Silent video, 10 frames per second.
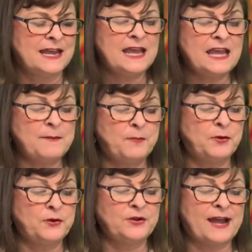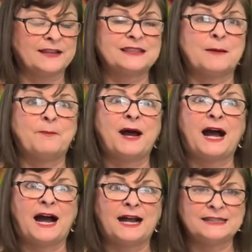He pulled out the
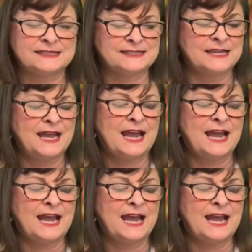pots